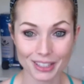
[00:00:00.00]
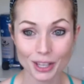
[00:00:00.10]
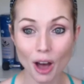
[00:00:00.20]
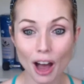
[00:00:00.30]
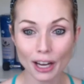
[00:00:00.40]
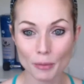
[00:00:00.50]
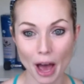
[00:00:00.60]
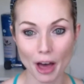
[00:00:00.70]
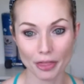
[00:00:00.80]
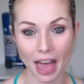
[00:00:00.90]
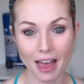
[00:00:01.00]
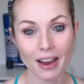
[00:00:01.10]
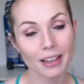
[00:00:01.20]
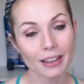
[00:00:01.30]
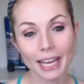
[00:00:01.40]
Talk about that.
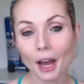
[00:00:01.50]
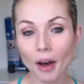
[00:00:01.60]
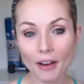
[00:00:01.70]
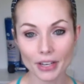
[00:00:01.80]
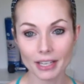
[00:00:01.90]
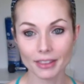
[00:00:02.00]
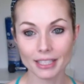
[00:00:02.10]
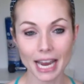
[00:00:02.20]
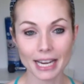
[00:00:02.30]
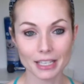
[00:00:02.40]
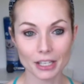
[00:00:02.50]
Like, how often in the day do